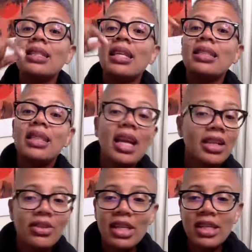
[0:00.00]
that you can't
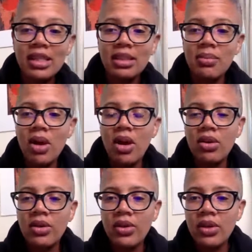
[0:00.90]
do anything
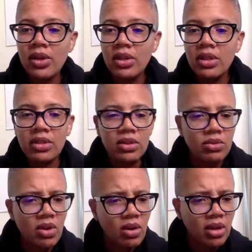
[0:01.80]
tomorrow.
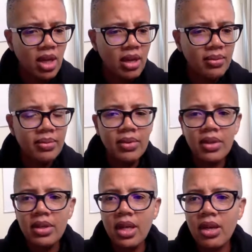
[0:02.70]
Scroll up.
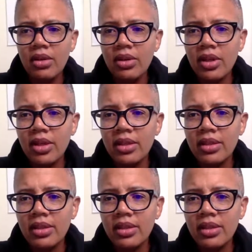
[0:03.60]
Okay, hold on.